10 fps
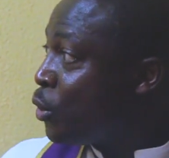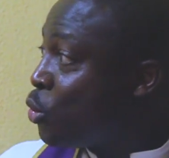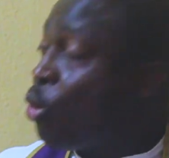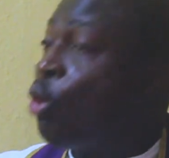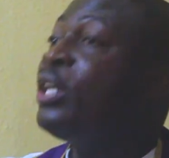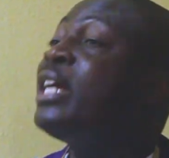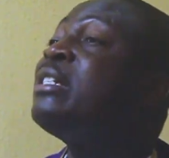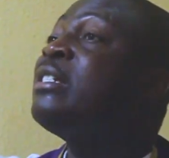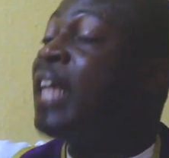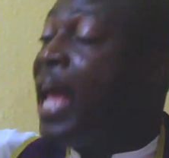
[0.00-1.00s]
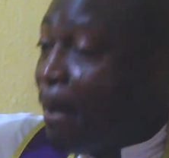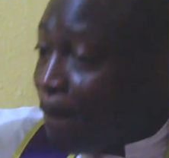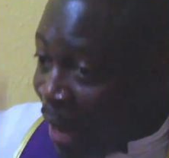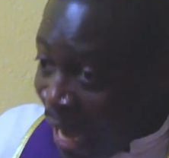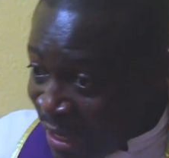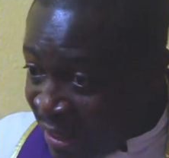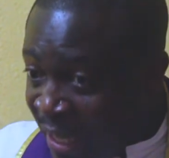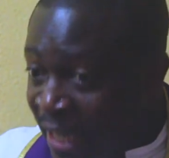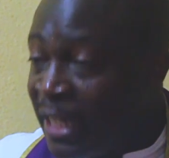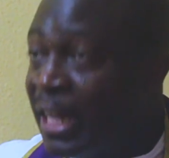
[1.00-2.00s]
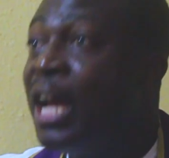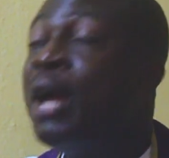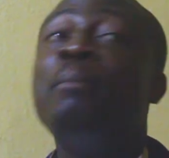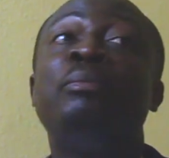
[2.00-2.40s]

So the same person